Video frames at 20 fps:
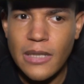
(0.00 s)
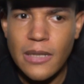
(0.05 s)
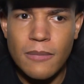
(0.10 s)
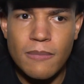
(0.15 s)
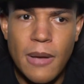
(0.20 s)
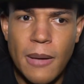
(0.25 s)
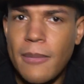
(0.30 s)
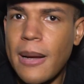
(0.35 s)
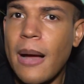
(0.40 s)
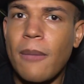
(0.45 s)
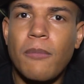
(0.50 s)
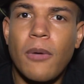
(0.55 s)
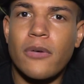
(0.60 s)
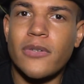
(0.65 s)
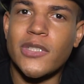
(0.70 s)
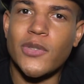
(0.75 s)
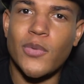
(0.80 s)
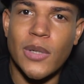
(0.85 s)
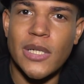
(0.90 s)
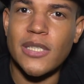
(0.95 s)
my mom
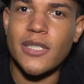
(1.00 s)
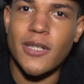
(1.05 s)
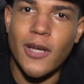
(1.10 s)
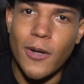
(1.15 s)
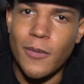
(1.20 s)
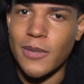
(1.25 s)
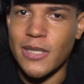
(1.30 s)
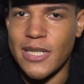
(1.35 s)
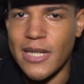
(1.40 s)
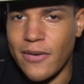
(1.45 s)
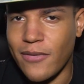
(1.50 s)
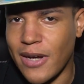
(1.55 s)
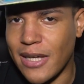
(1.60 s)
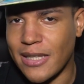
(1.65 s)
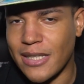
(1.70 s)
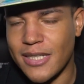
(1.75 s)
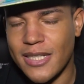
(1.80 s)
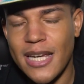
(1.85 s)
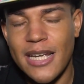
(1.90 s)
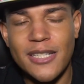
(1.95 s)
always wanted to go, but she never had
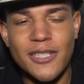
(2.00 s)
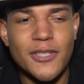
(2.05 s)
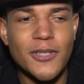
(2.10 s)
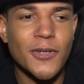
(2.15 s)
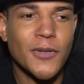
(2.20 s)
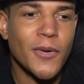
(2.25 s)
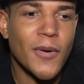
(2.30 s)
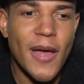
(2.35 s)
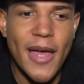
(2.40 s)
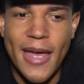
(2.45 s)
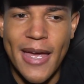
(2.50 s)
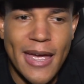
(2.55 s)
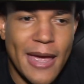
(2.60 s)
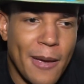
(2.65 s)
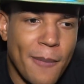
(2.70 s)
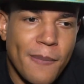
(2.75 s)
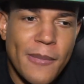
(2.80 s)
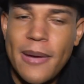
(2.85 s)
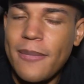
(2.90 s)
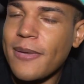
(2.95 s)
the chance to.
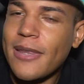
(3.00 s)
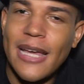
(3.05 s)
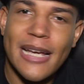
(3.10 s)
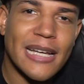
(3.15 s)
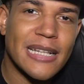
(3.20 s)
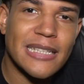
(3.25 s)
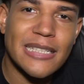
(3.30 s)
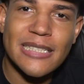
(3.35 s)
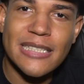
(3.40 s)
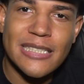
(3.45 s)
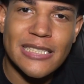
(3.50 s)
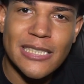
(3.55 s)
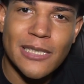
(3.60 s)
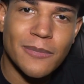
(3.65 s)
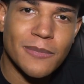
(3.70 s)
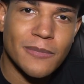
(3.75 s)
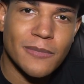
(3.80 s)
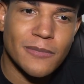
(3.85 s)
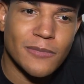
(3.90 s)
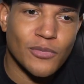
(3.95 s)
Maybe that could lead to
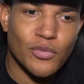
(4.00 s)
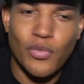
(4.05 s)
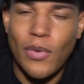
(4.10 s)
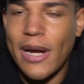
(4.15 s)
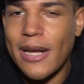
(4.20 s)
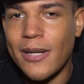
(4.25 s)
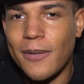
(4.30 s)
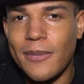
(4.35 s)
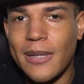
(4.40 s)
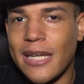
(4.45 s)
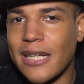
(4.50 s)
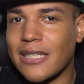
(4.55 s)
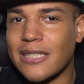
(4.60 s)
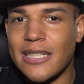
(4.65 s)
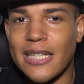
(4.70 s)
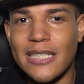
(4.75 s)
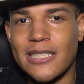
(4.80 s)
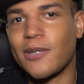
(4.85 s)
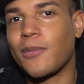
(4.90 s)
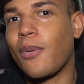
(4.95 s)
some random thing is
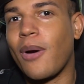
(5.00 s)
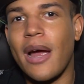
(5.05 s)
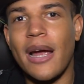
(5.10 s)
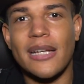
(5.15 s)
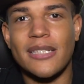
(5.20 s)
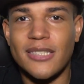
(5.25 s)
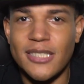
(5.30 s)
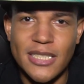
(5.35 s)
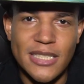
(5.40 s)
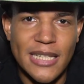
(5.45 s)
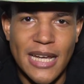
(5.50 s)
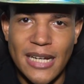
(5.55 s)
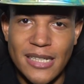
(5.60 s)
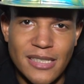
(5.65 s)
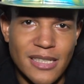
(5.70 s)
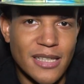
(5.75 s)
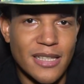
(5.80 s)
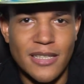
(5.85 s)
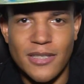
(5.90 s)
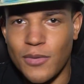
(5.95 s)
like, surprise, she's
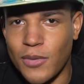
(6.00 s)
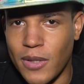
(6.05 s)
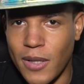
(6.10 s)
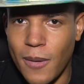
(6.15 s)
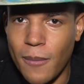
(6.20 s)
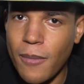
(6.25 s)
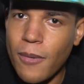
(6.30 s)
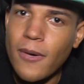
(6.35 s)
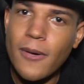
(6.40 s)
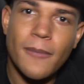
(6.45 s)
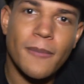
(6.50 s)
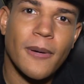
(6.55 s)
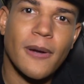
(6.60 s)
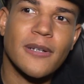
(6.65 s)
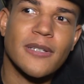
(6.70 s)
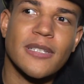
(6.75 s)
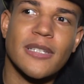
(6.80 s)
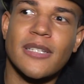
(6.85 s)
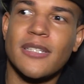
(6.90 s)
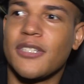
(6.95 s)
actually this really important
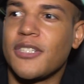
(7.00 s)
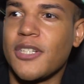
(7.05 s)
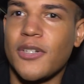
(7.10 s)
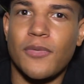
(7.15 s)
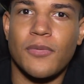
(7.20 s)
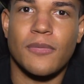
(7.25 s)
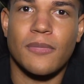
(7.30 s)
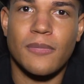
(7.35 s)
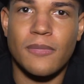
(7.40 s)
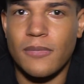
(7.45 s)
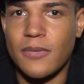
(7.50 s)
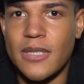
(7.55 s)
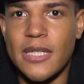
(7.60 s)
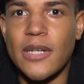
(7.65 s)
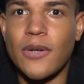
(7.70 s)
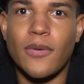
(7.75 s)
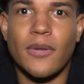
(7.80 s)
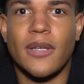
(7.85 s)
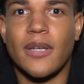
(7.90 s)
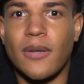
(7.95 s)
person. She
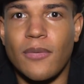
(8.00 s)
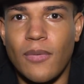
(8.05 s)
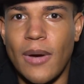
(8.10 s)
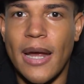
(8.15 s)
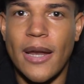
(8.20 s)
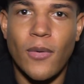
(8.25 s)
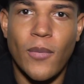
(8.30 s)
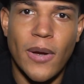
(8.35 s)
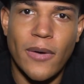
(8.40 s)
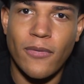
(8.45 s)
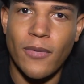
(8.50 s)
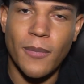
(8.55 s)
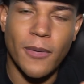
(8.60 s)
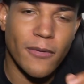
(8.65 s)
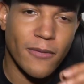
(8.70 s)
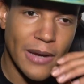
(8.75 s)
secretly ran away from her